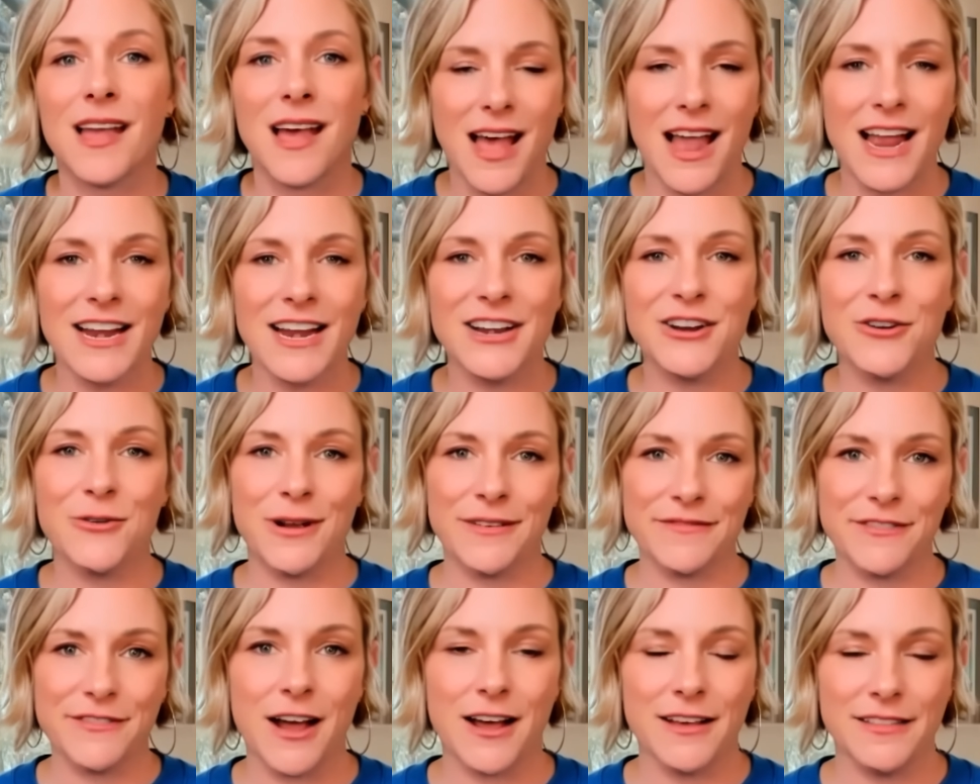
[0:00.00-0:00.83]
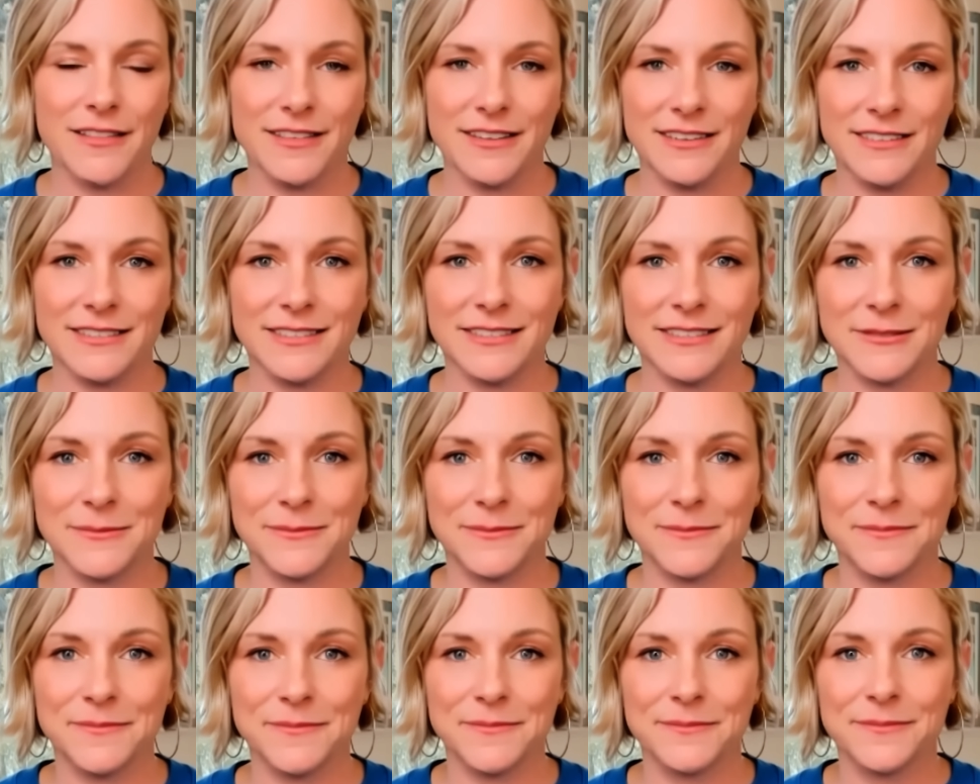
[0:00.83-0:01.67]
I know I've got this.
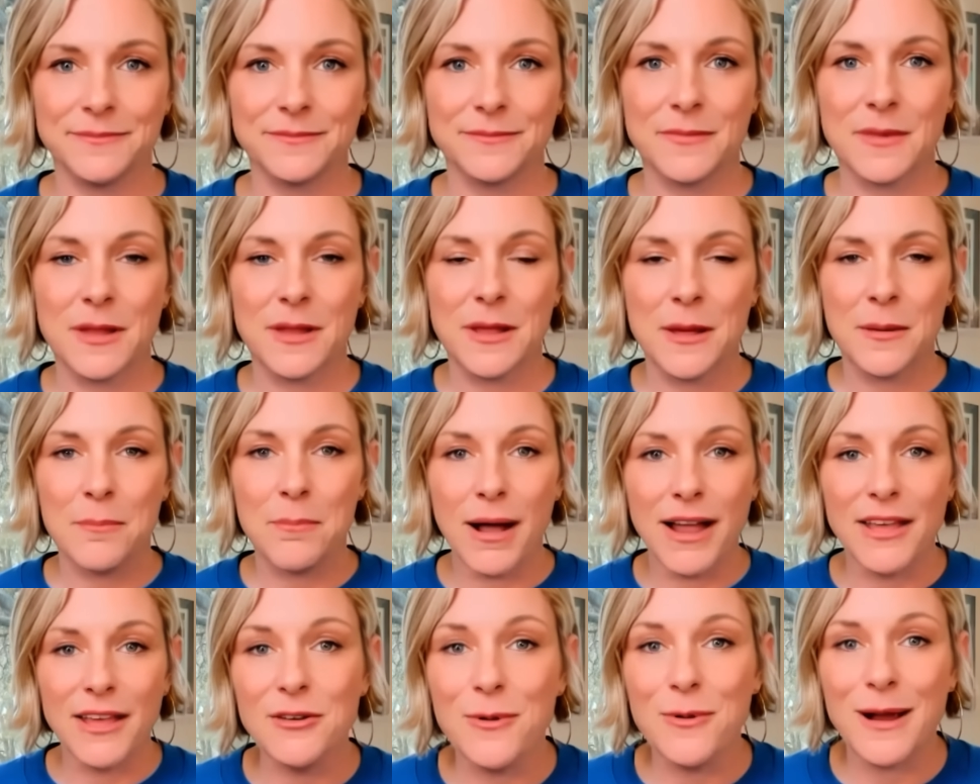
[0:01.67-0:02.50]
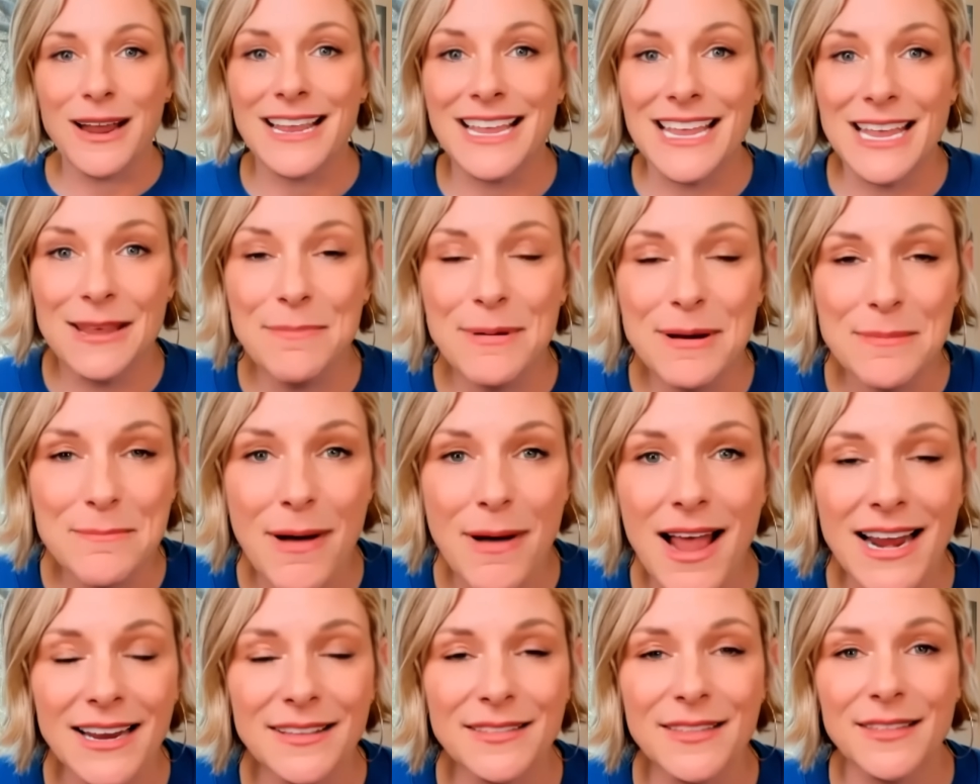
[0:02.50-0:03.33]
By the way, keep in
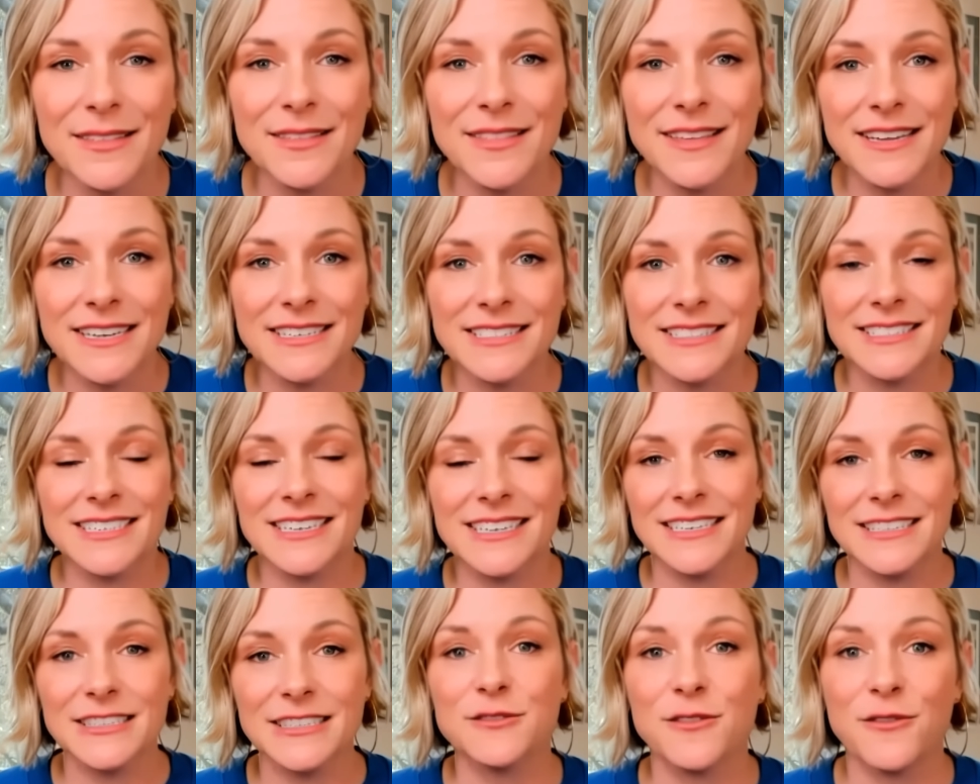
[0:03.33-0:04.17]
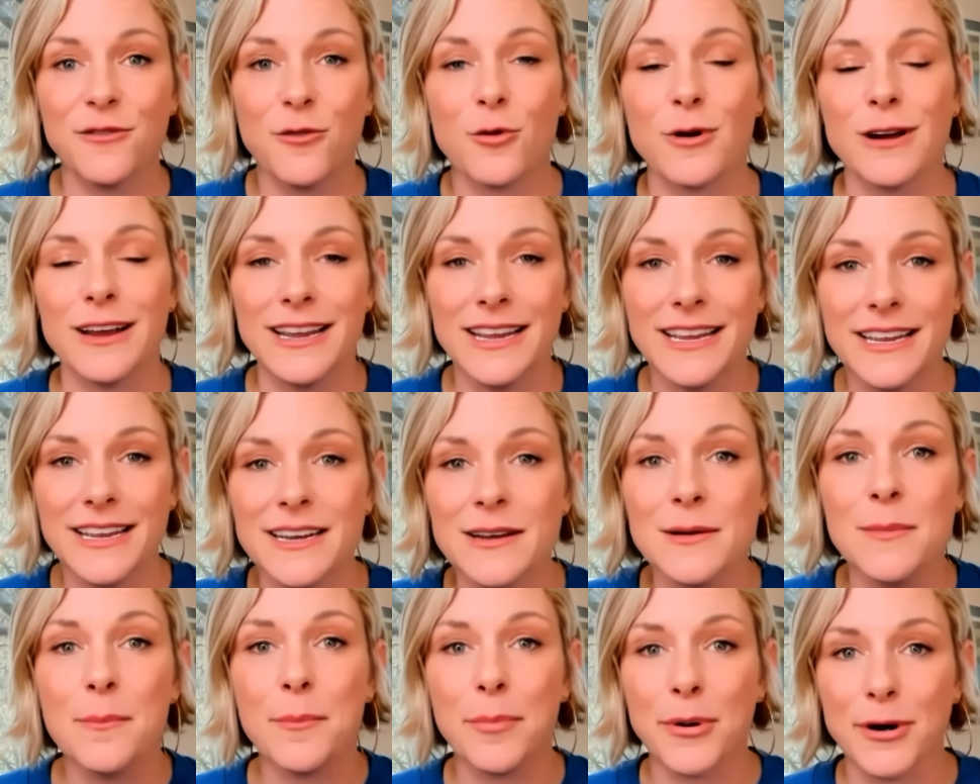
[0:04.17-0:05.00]
mind that this is for
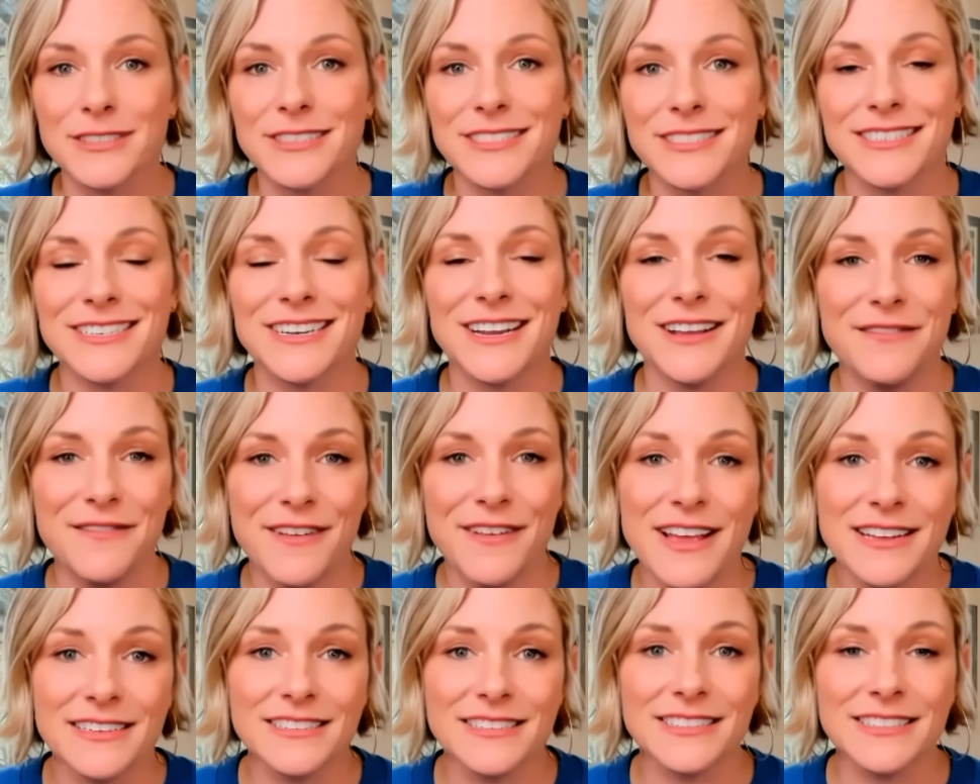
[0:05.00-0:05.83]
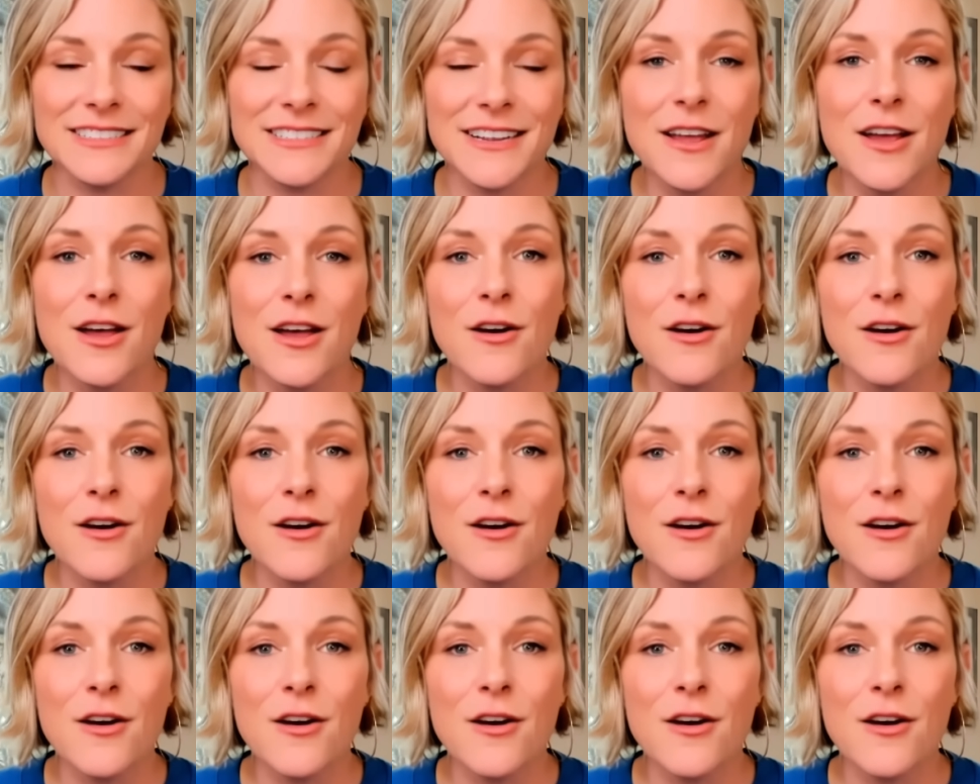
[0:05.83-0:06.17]
in-person events.